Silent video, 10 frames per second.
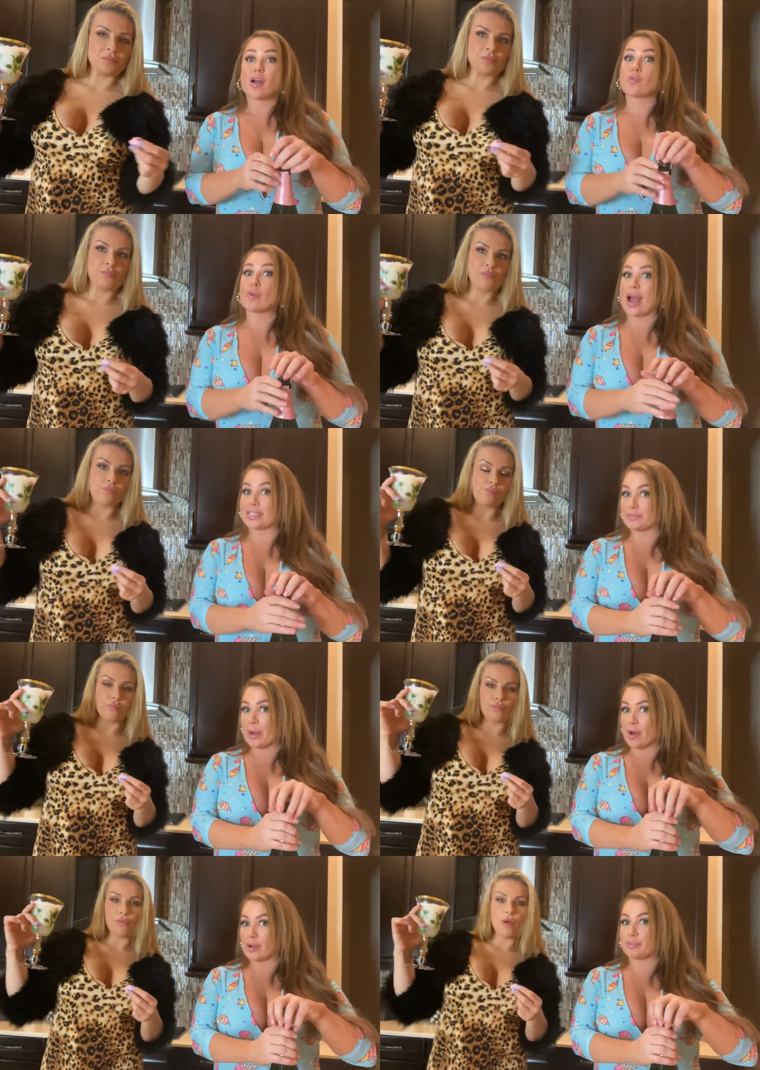
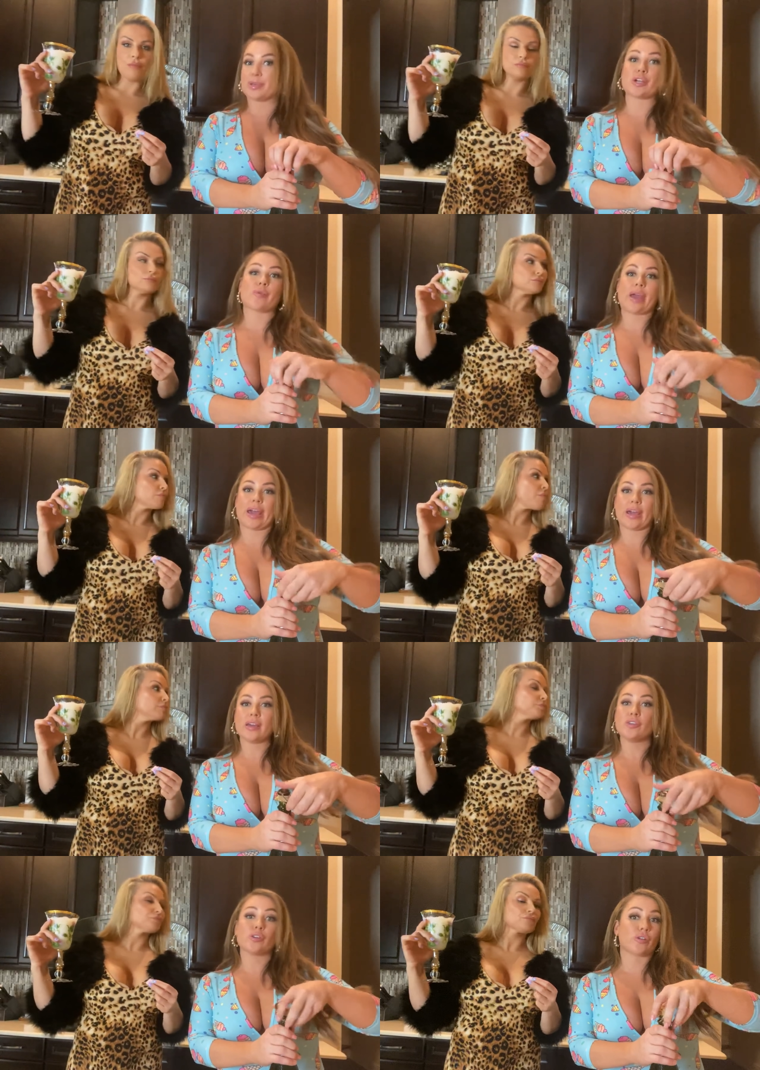Speaker 1: raspberry puree.
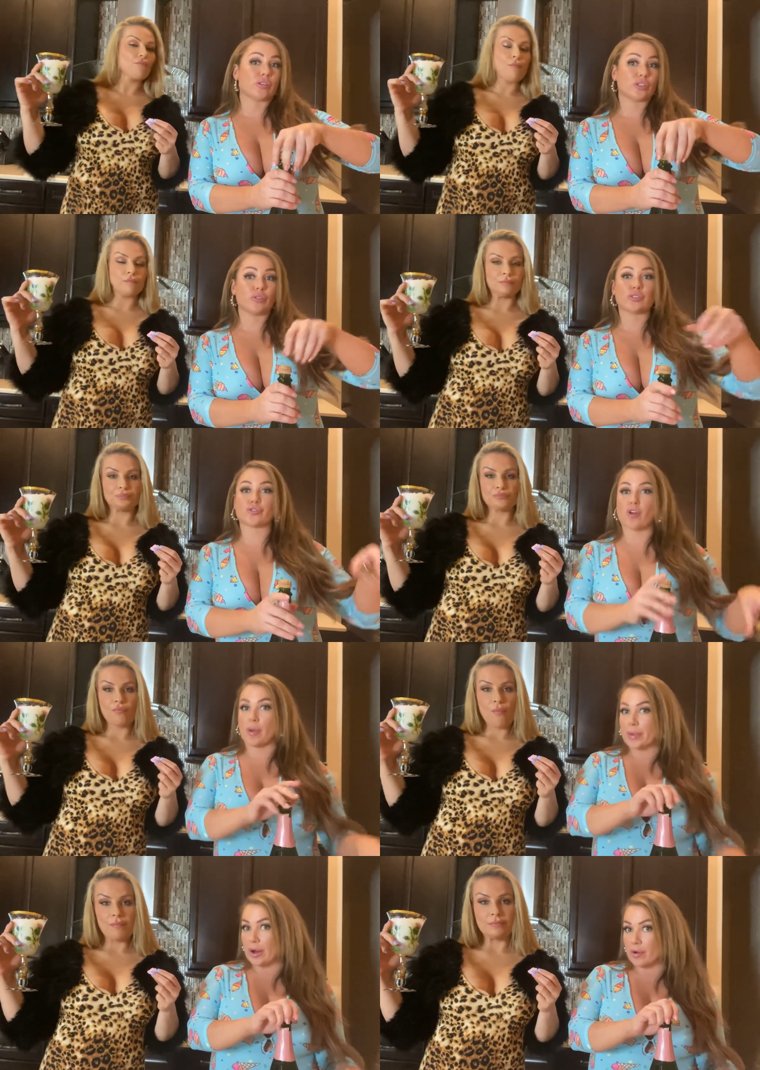You could also use
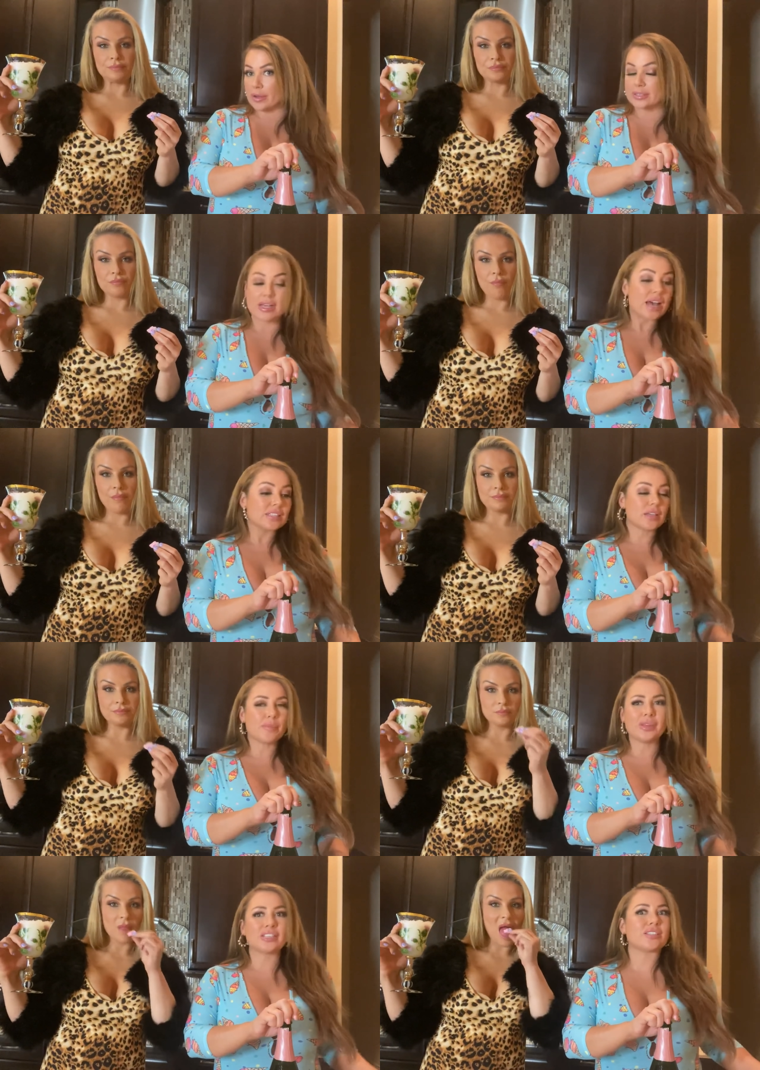strawberries.
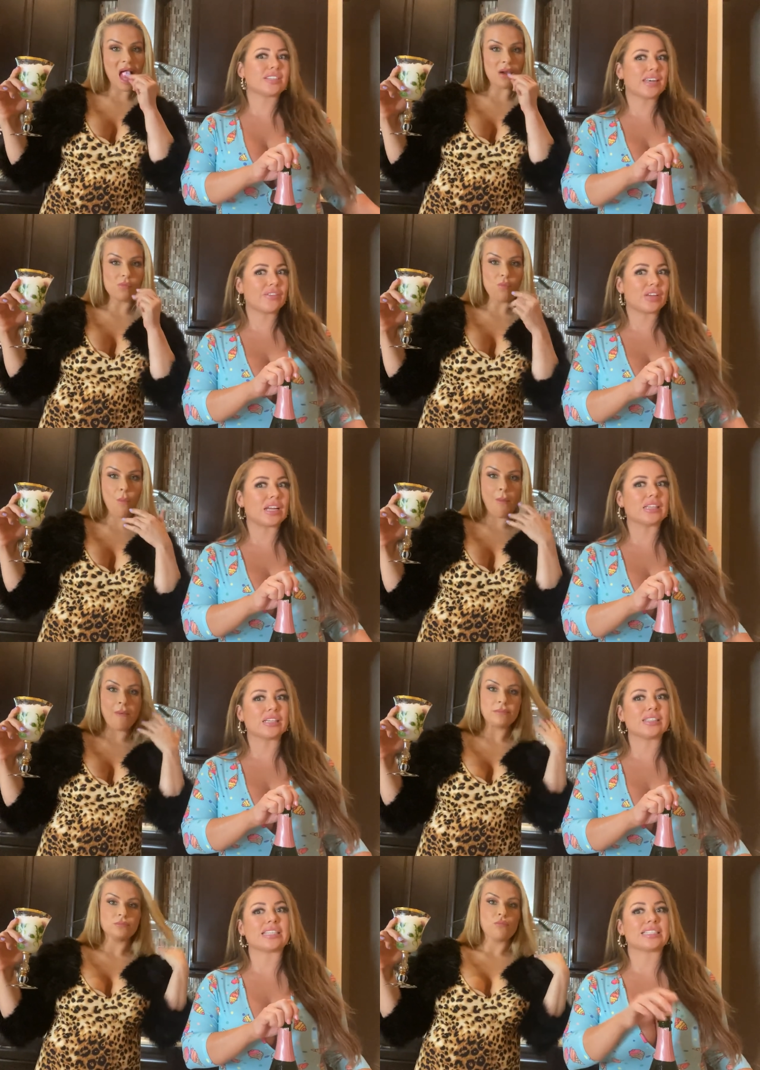Something just to give it a
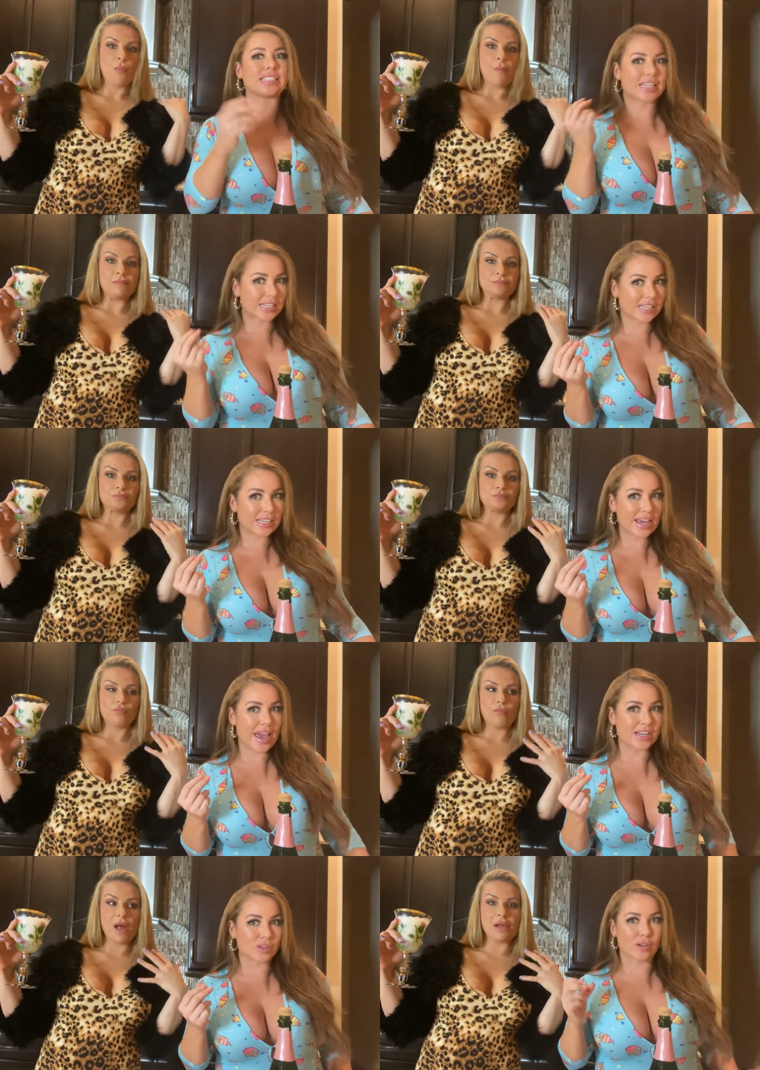little acidity
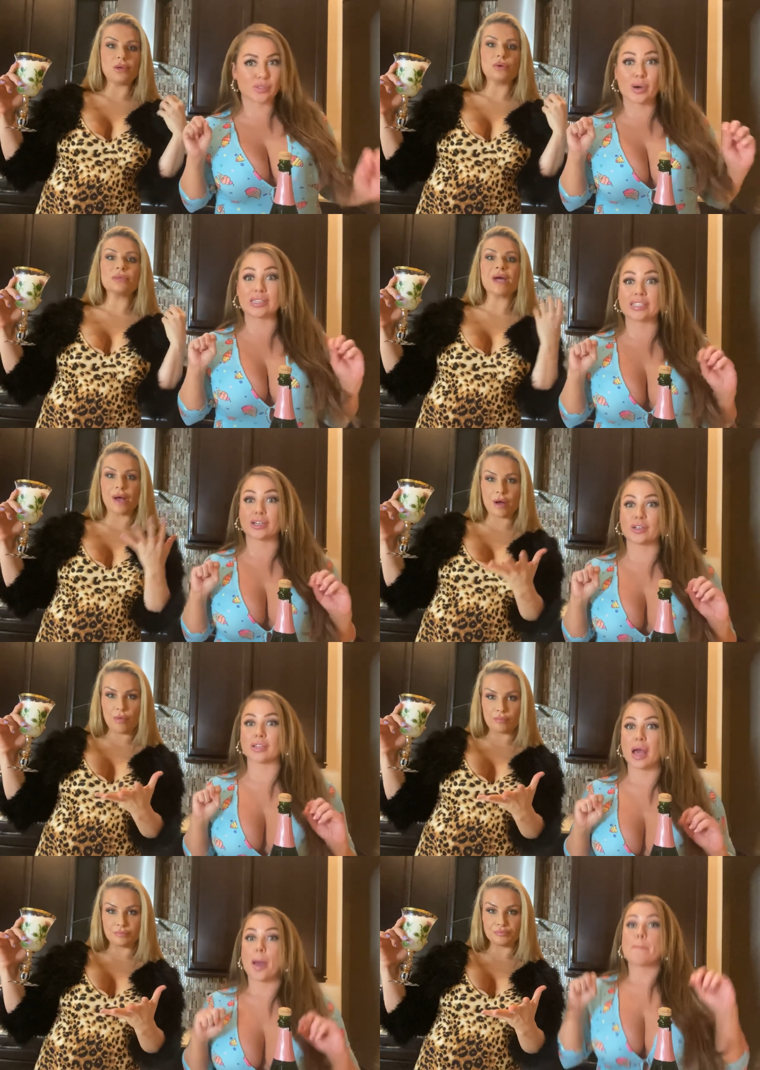and
Speaker 2: also a
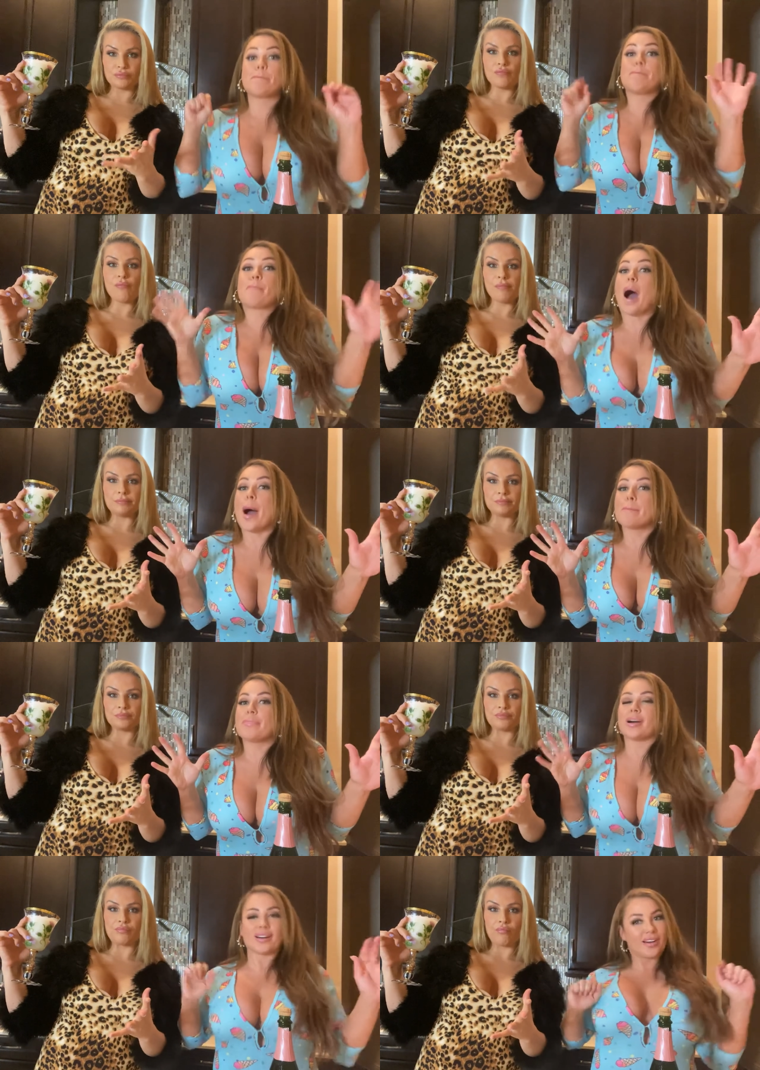little
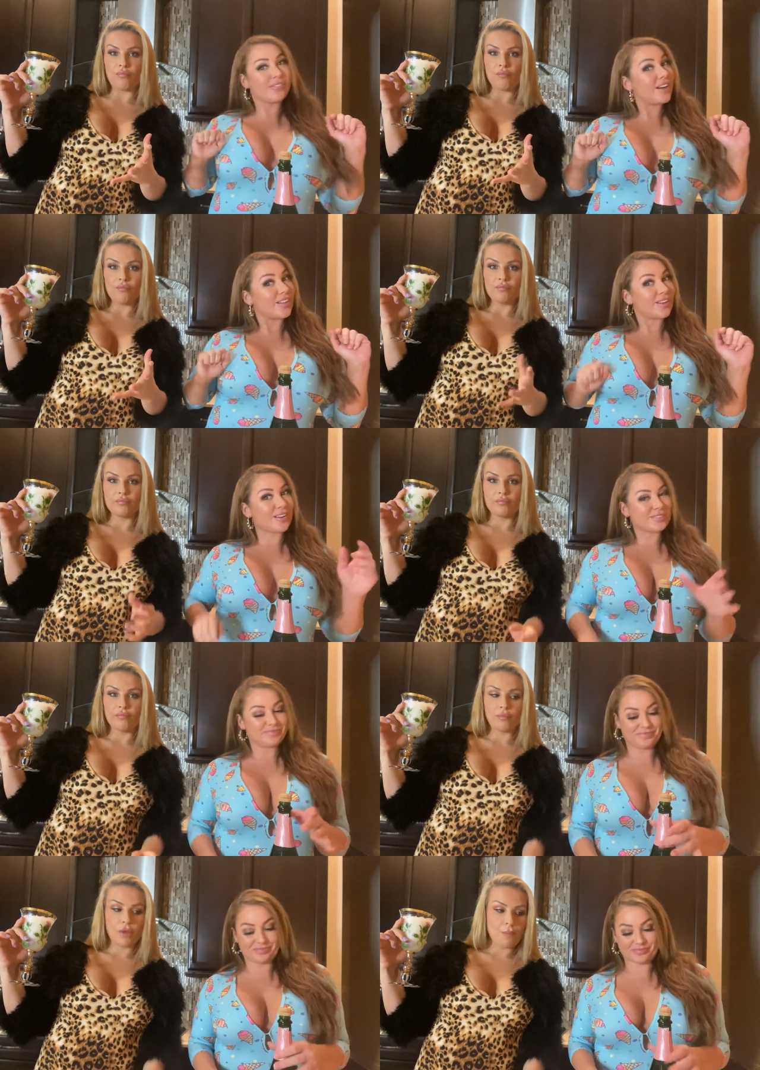
Speaker 1: pop of color.
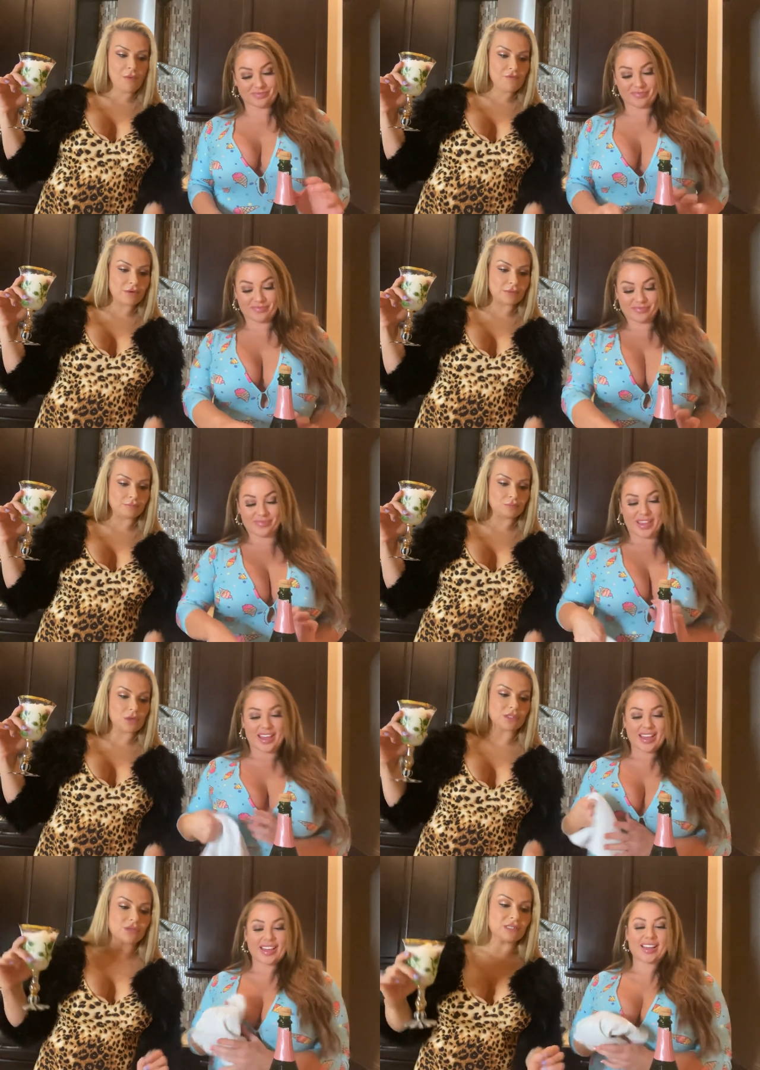Perfect.
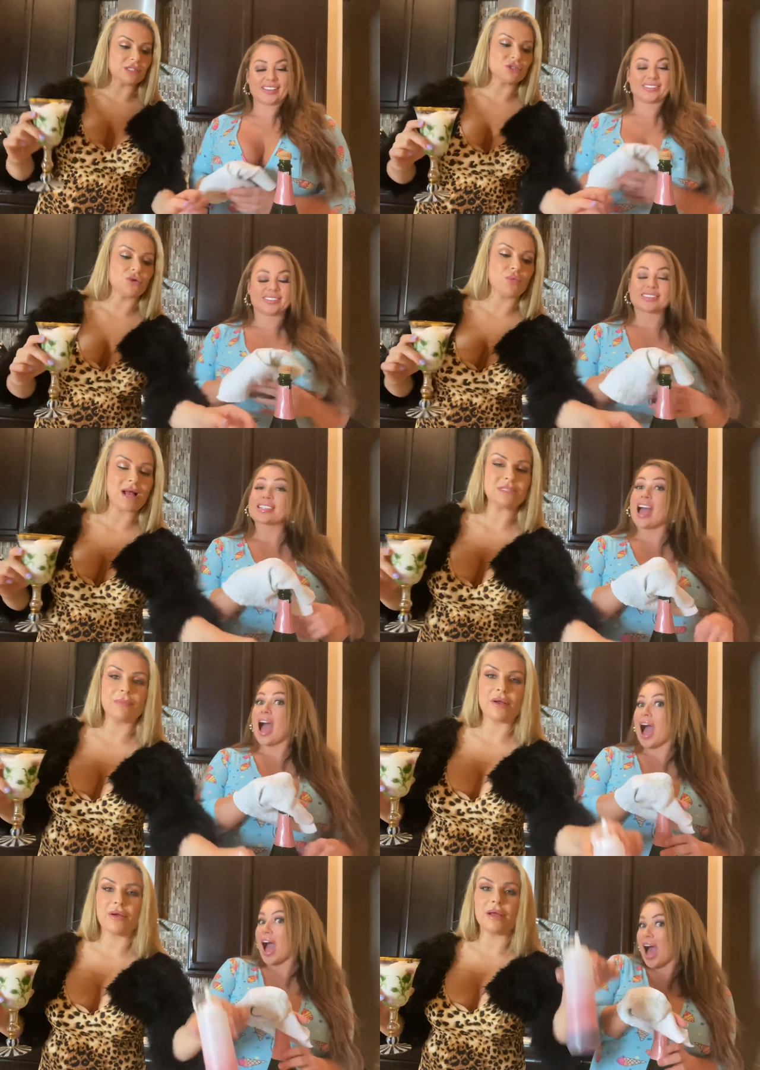
Speaker 2: And so this is your
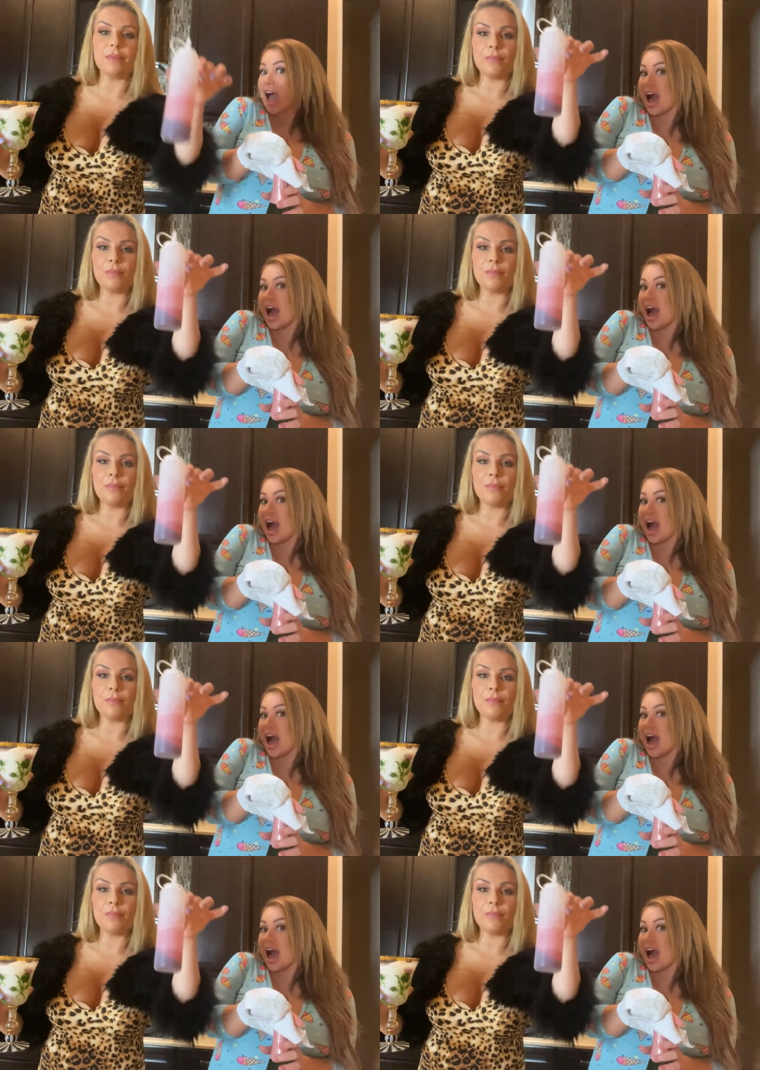raspberry